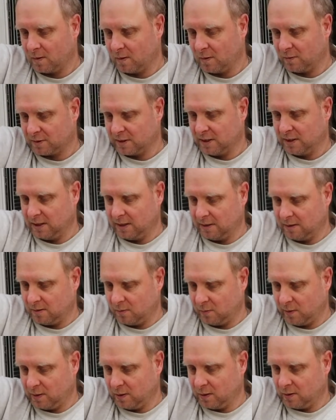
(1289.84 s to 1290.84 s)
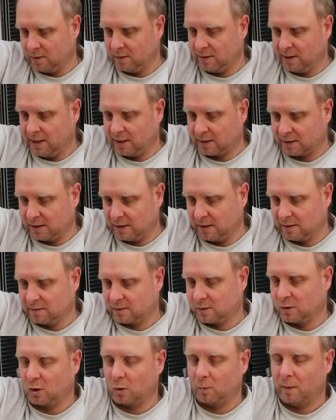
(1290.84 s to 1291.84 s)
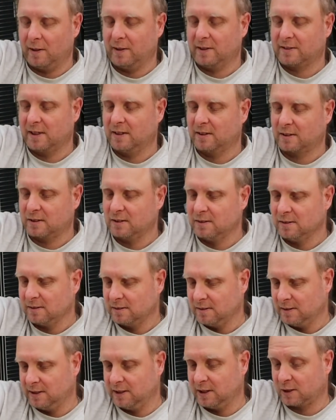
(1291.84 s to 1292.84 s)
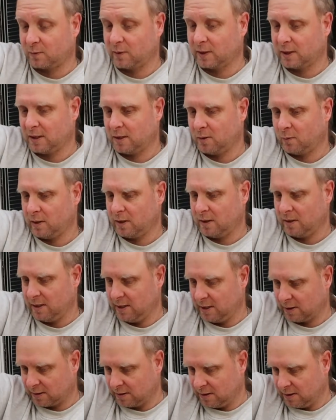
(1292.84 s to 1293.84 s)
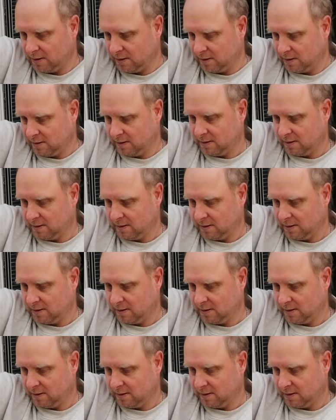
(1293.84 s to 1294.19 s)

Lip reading: Obviously, we're not here to talk about the Senton in this video. We are here to